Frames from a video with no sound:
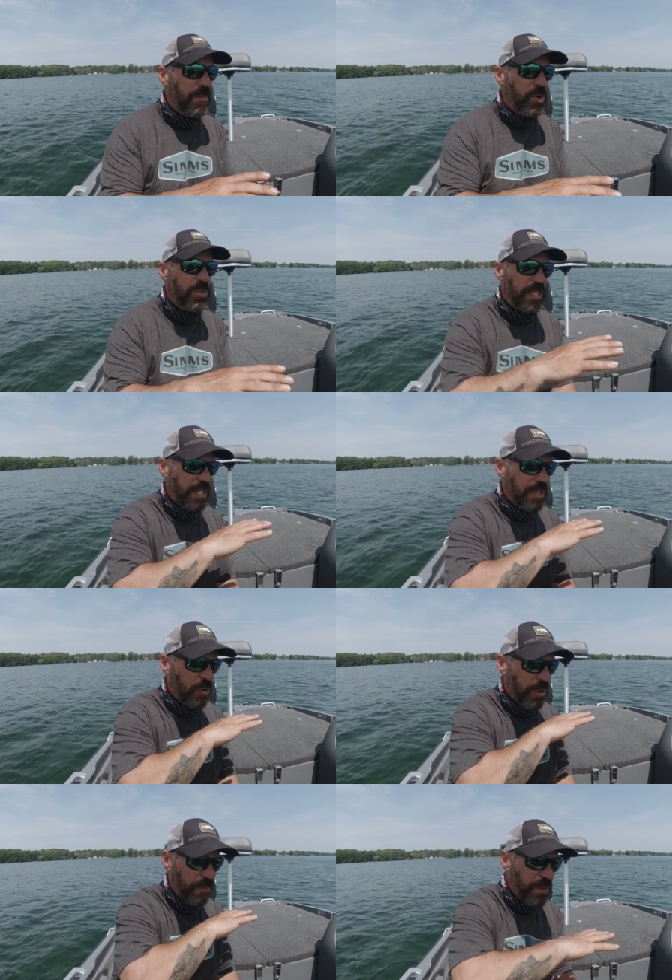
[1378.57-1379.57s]
molded
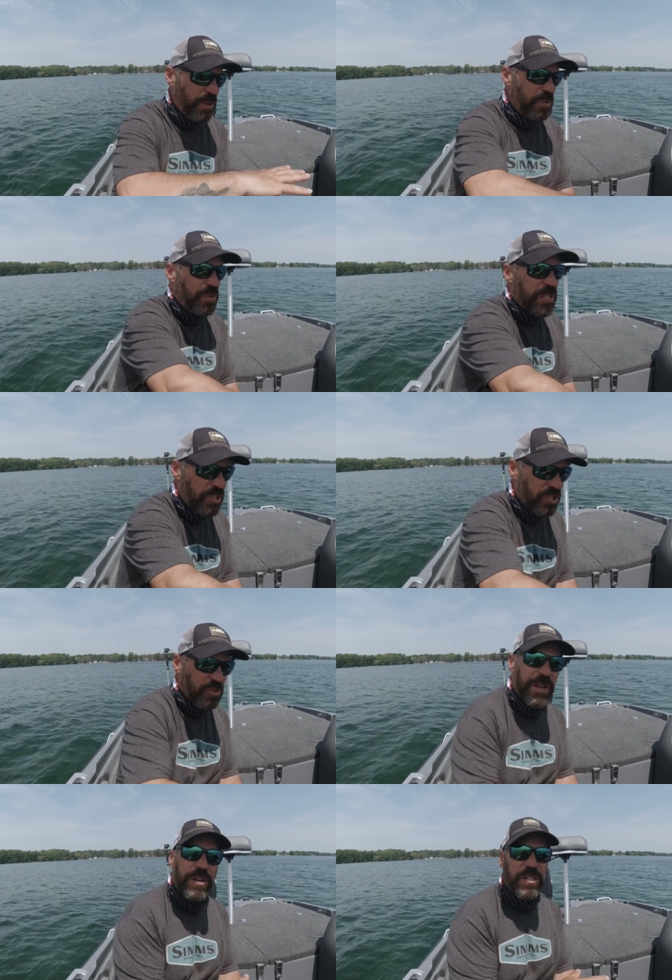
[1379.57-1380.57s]
or infused
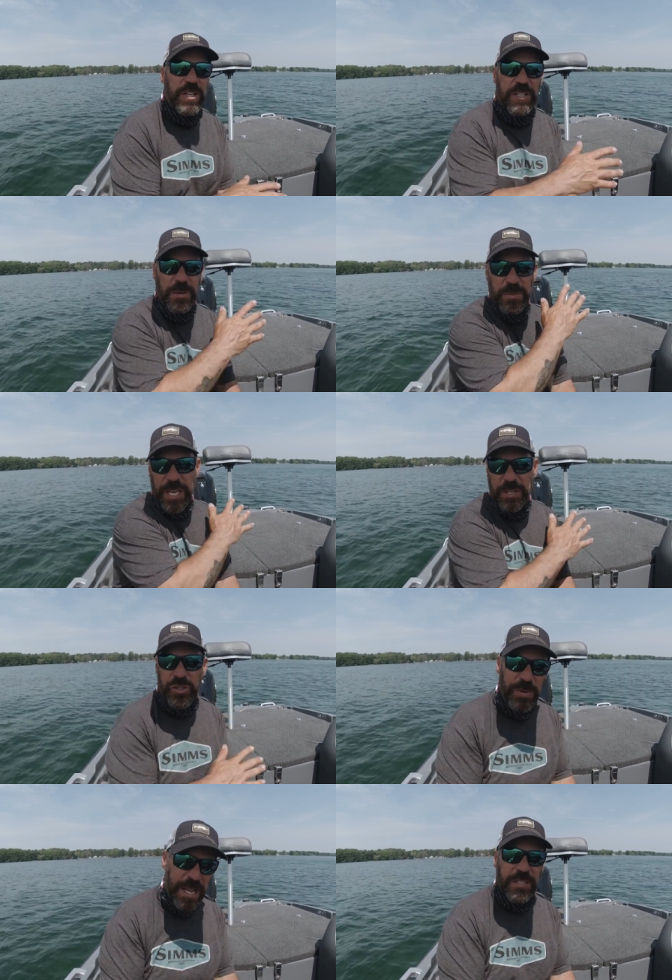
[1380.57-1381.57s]
stringer systems and
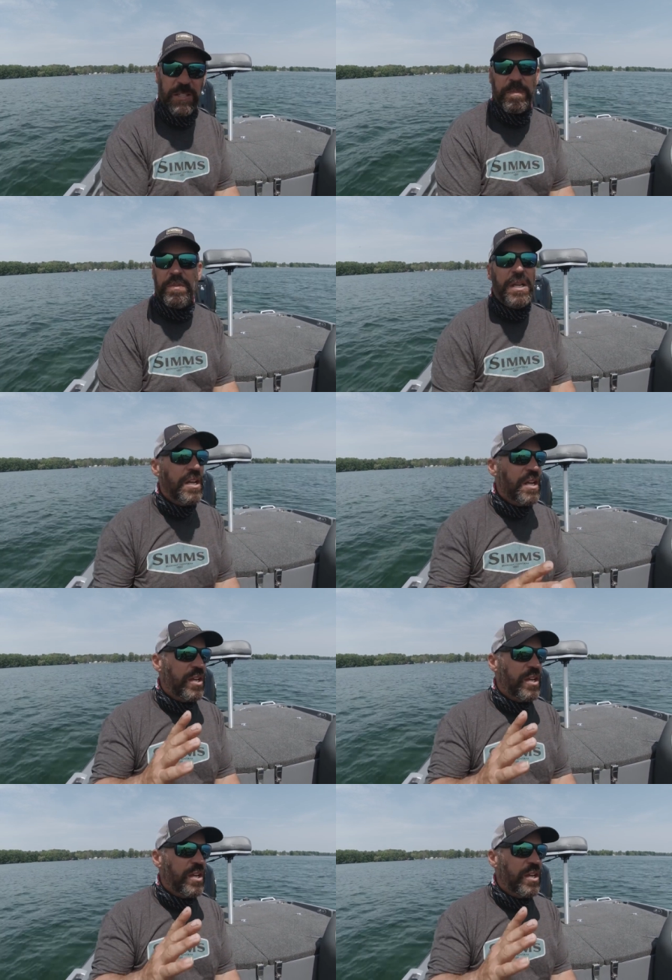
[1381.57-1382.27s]
transom